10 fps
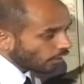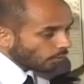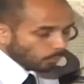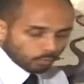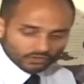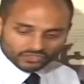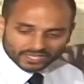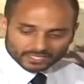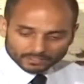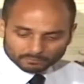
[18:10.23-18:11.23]
what
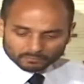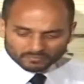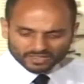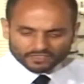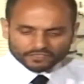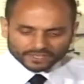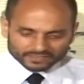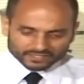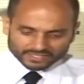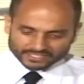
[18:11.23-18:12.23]
they think
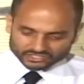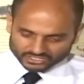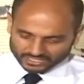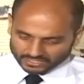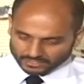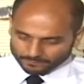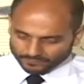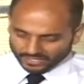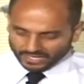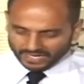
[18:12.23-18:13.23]
that they see
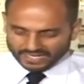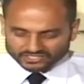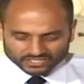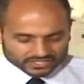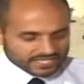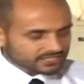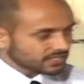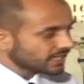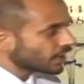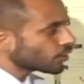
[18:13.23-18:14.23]
is that there's an
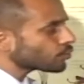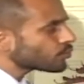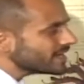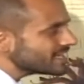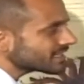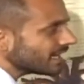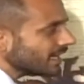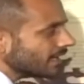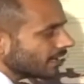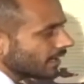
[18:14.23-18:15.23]

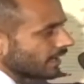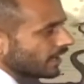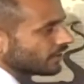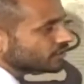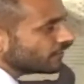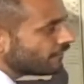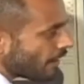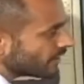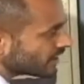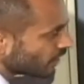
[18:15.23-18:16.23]
increasing
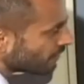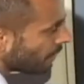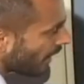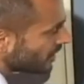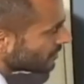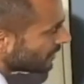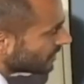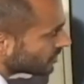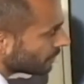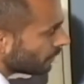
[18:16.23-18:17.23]
severity of punishment
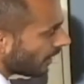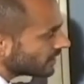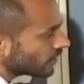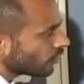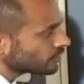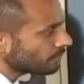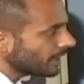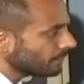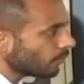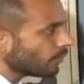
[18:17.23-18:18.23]
that's applied to God's
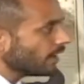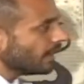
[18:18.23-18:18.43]
people.